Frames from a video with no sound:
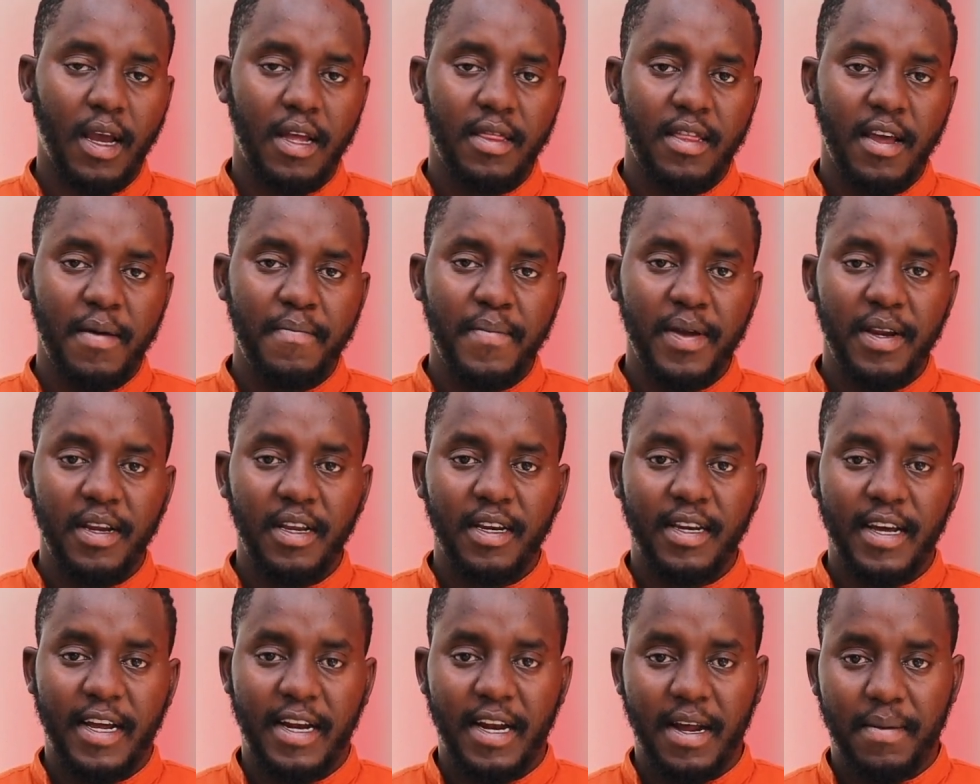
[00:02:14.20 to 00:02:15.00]
there are many
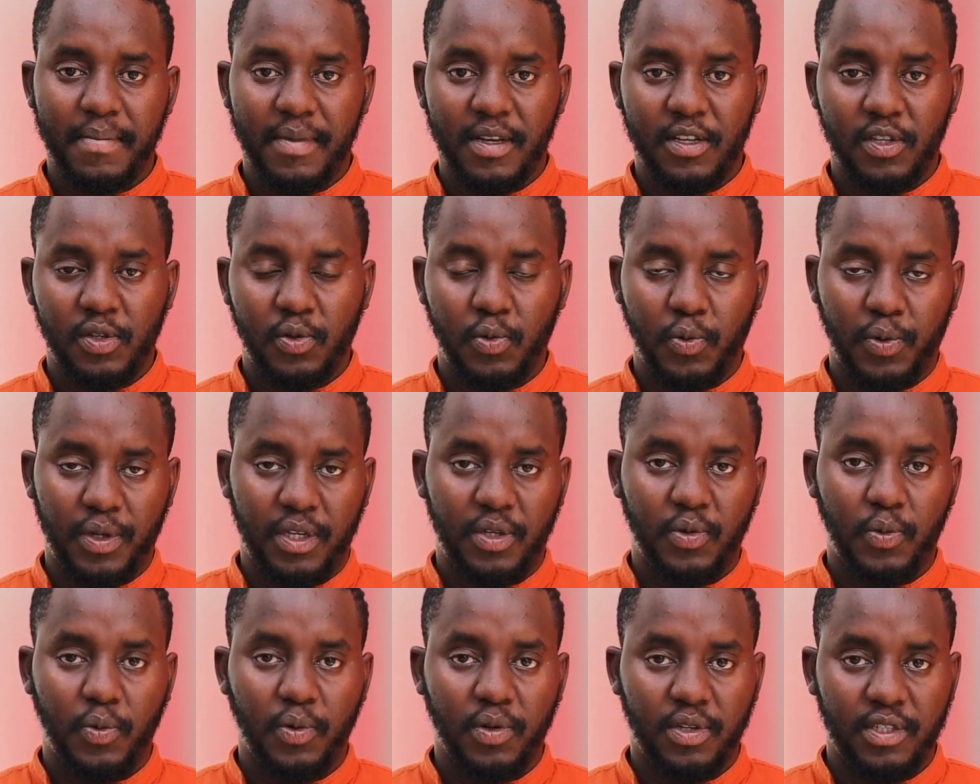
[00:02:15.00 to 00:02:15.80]
dynamics to
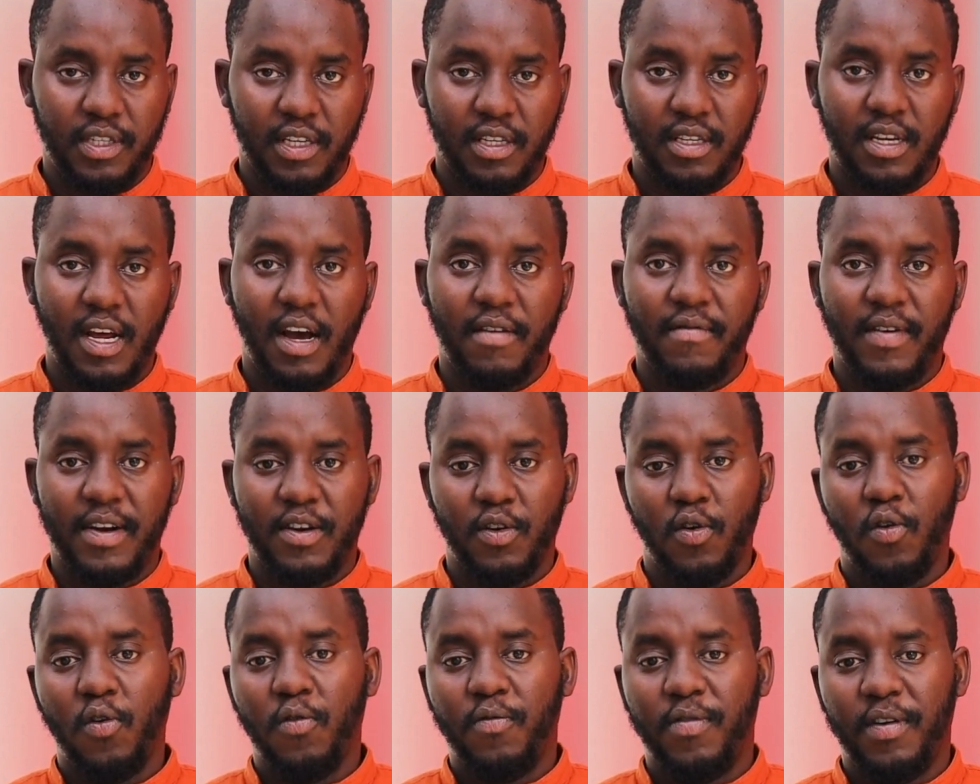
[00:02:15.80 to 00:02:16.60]
it. We'll just have an
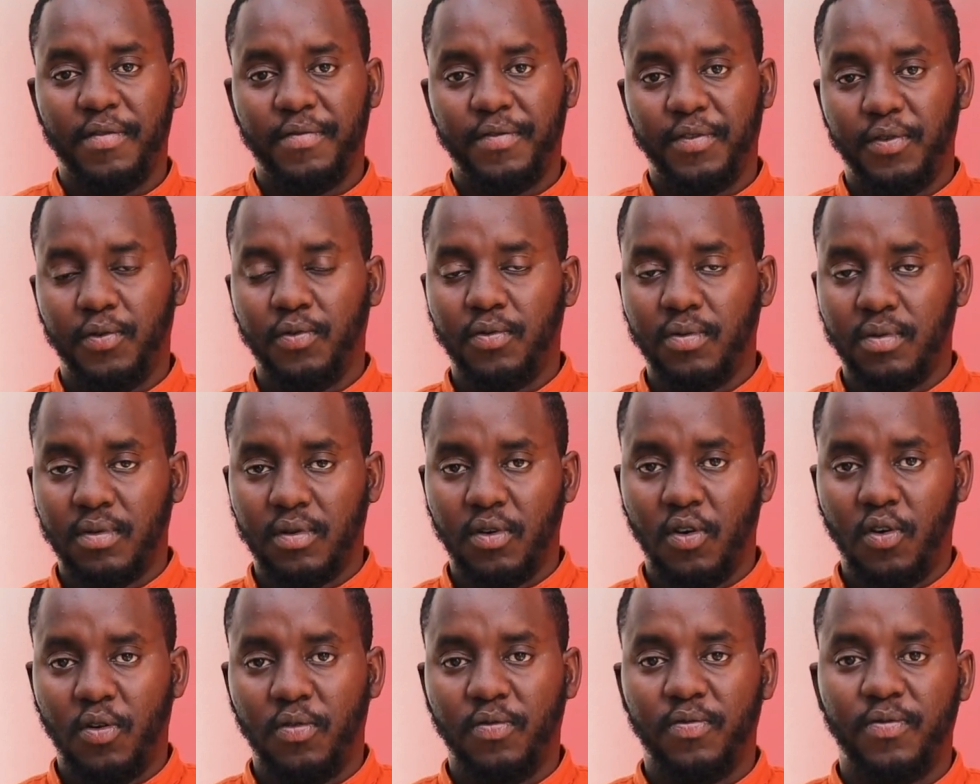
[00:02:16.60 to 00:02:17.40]
overview
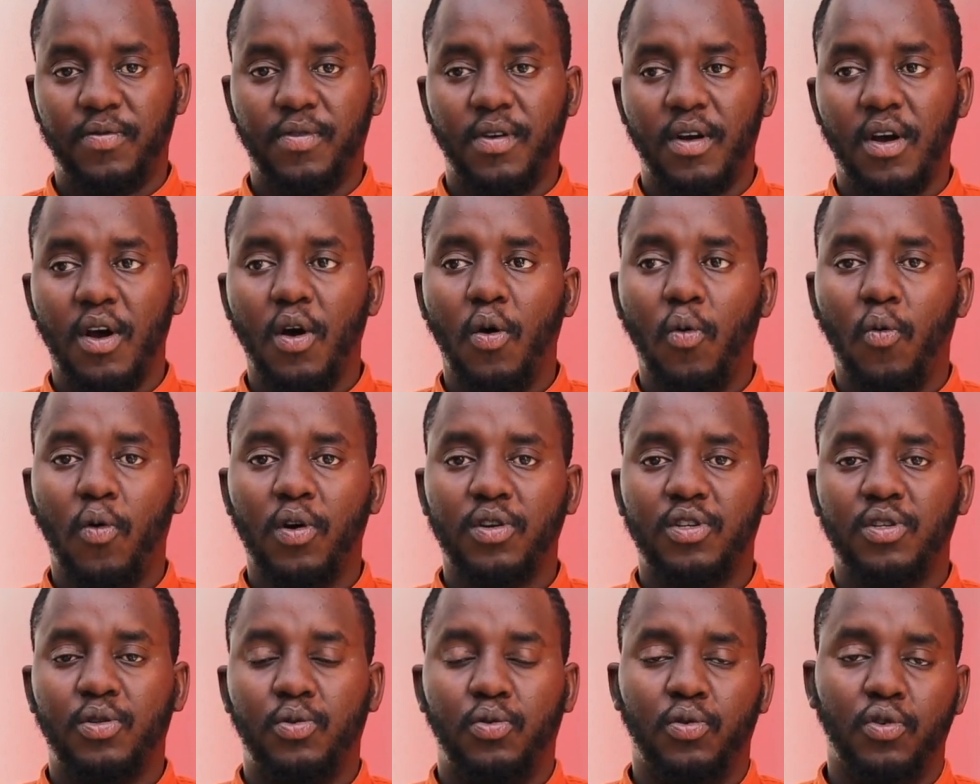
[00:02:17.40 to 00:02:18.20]
of
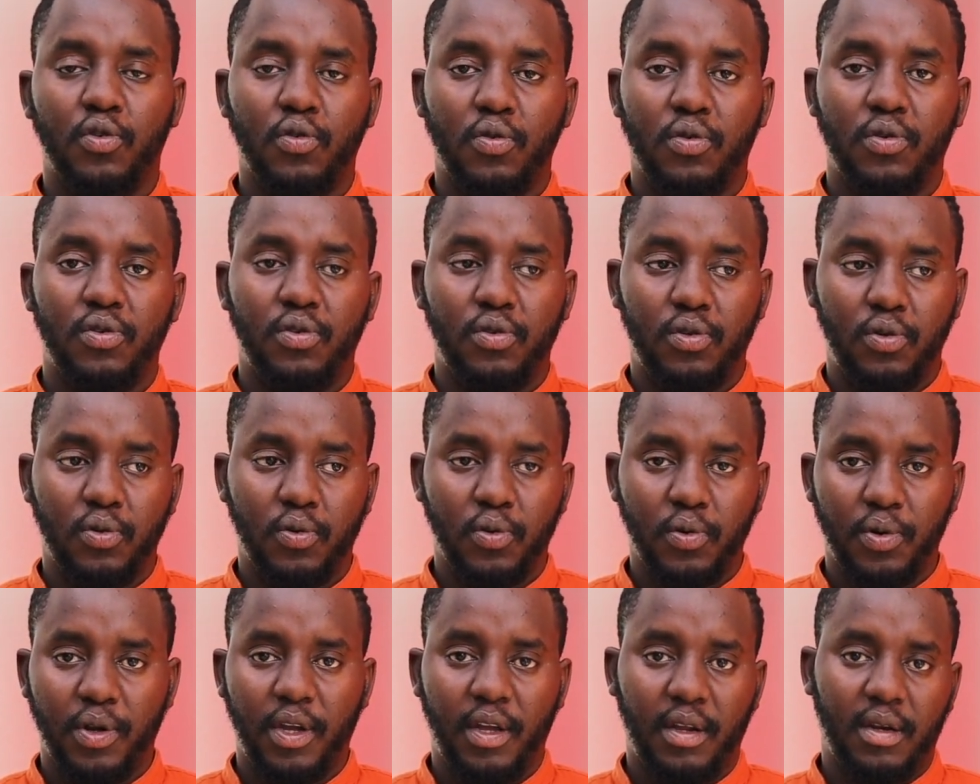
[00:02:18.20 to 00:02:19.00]
what to
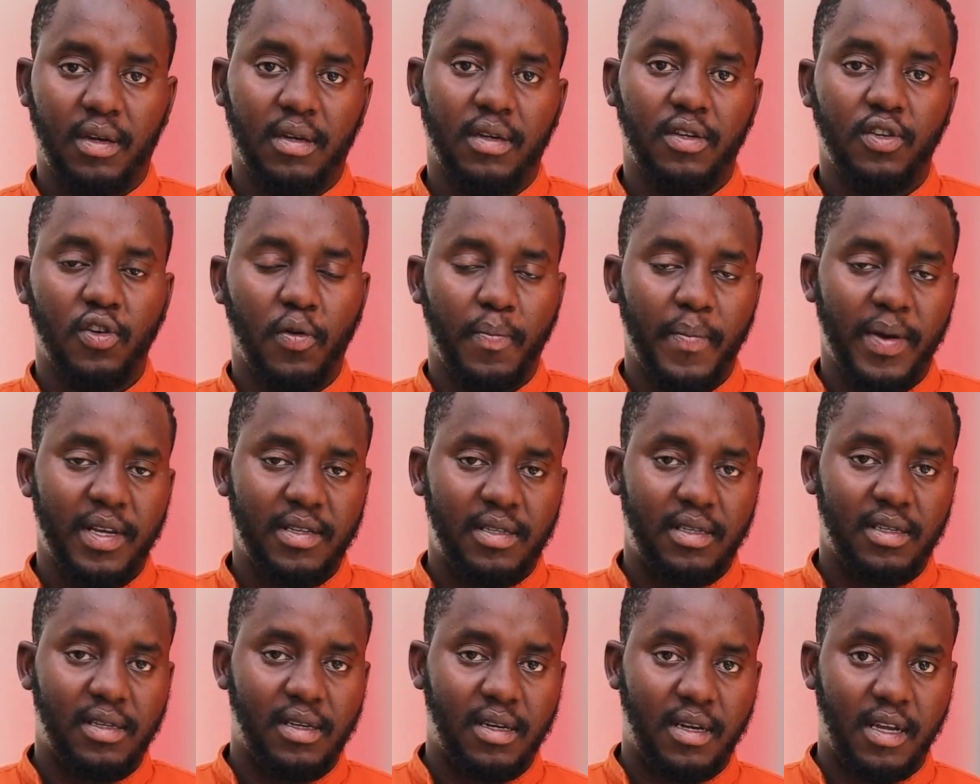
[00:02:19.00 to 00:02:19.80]
do in
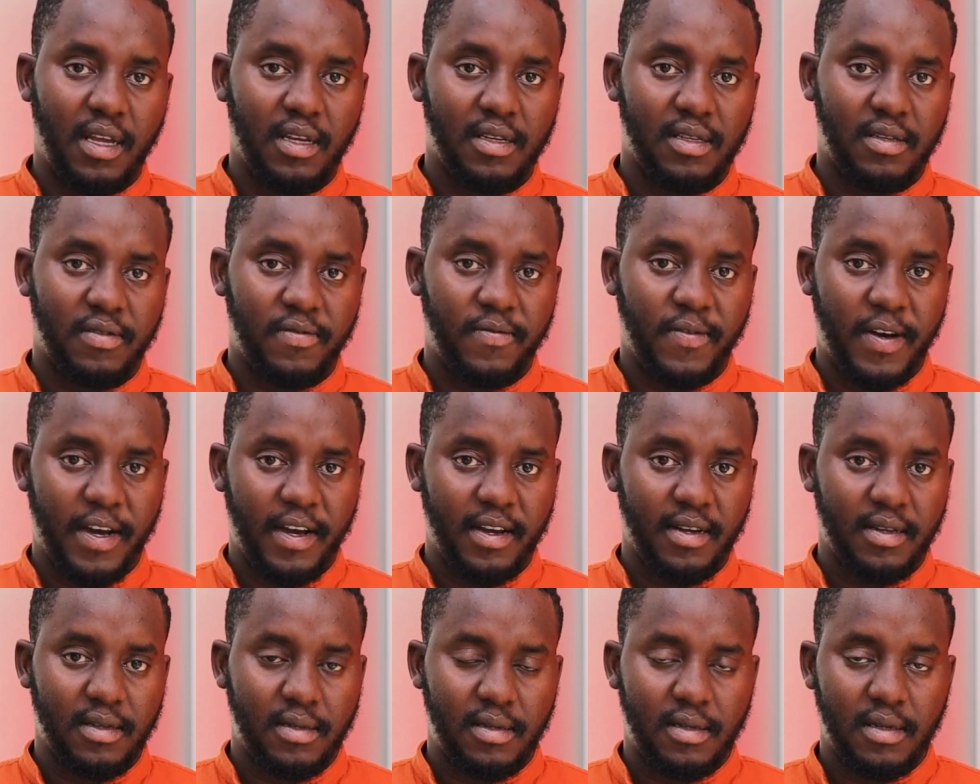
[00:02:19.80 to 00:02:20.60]
domestic case
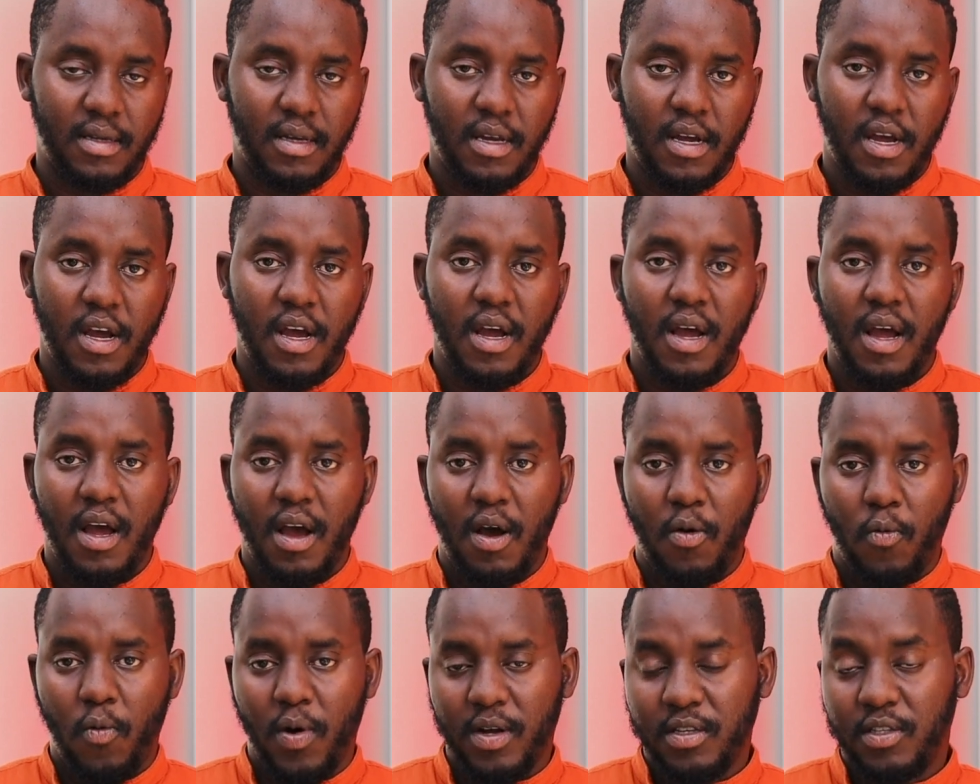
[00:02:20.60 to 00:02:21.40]
fires.
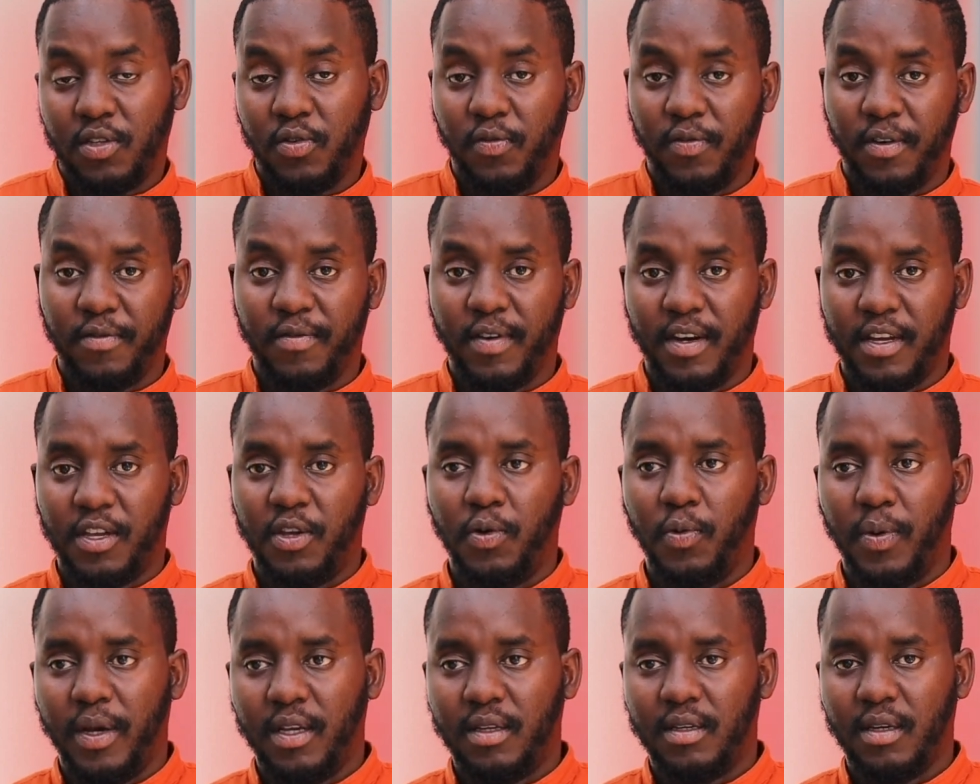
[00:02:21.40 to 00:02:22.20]
Once you've
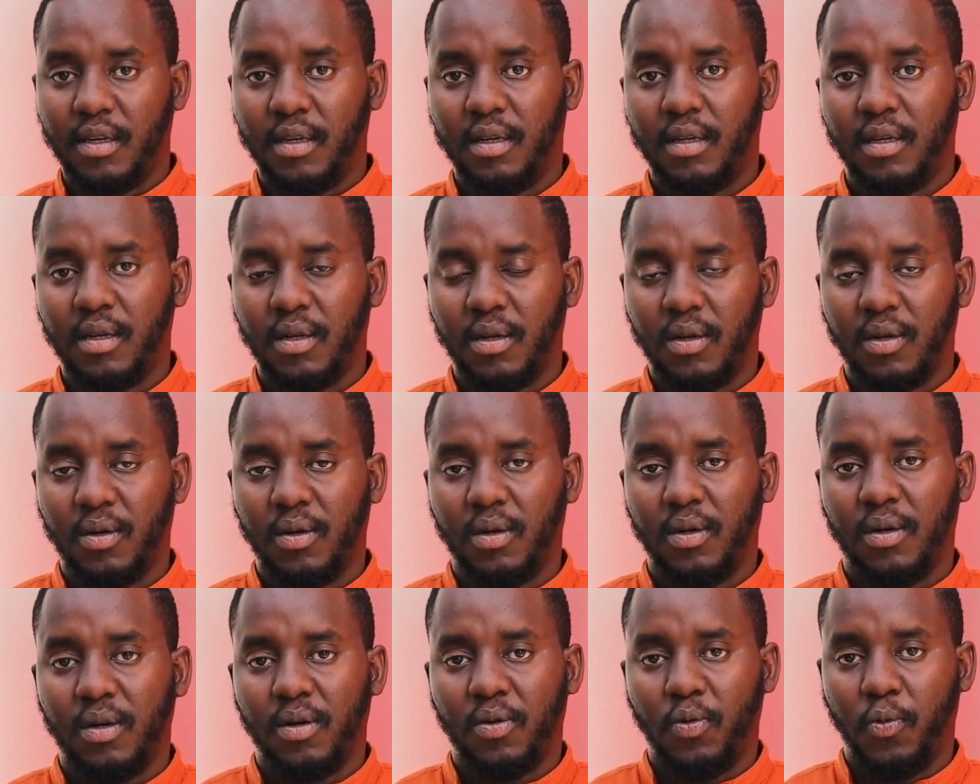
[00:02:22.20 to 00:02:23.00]
evacuated,
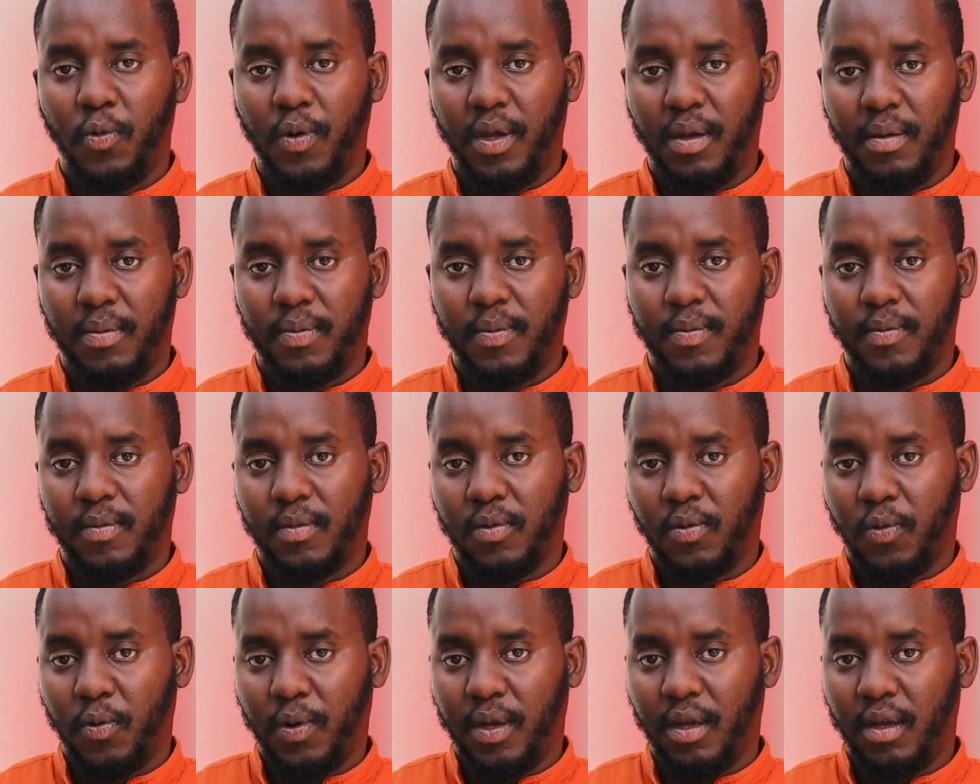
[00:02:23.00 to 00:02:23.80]

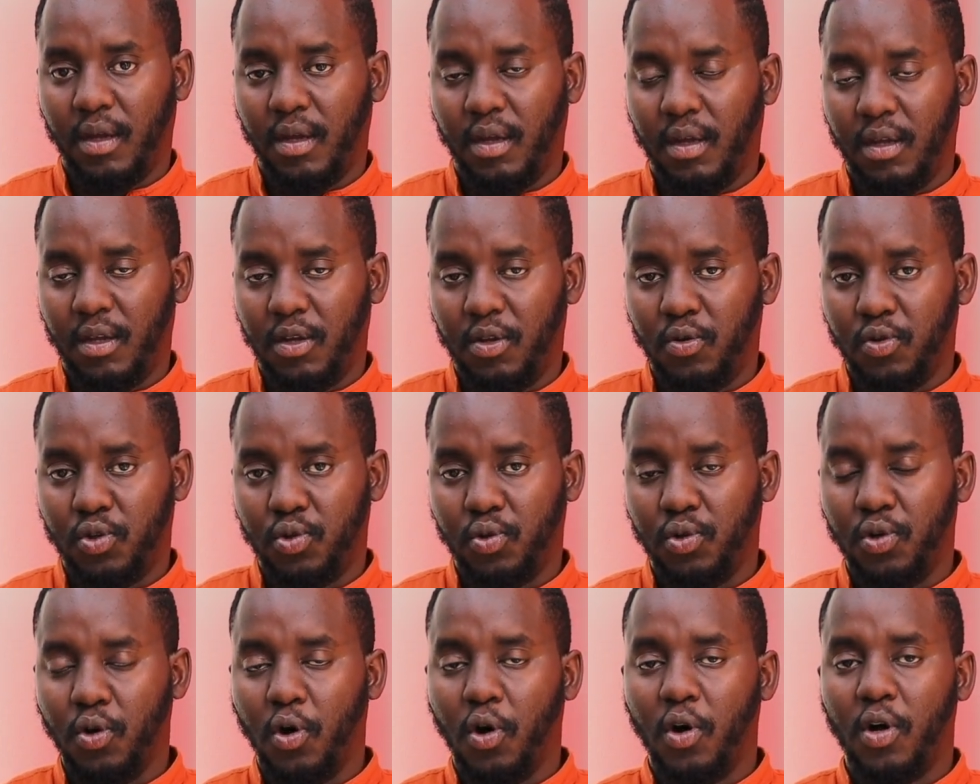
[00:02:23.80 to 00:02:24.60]
you
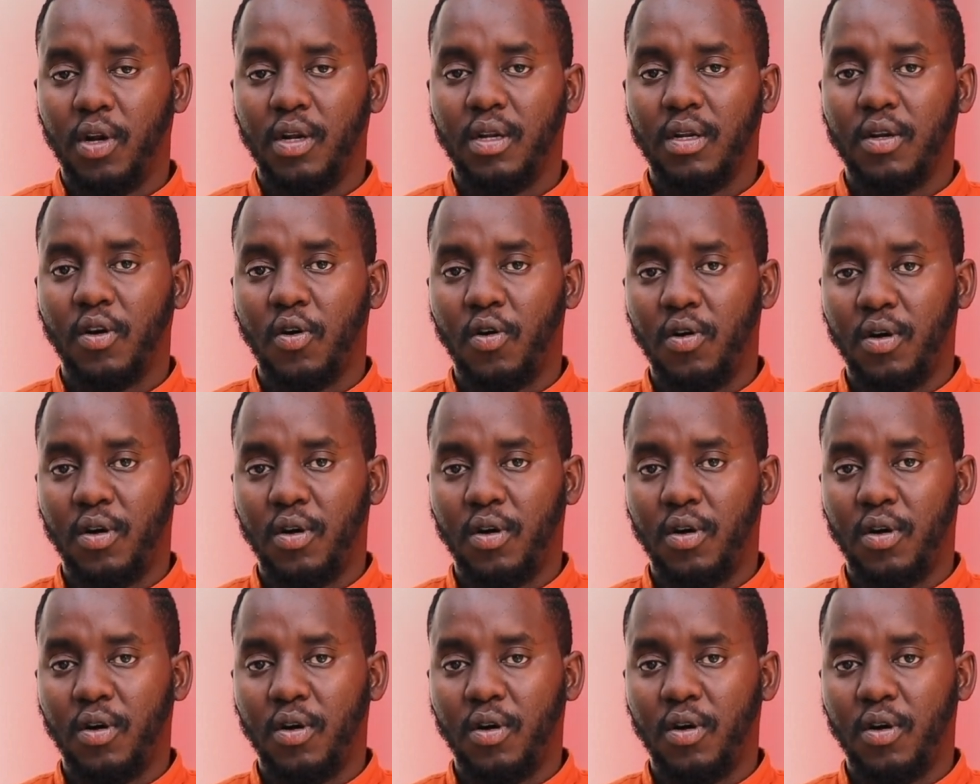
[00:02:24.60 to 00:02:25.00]
should all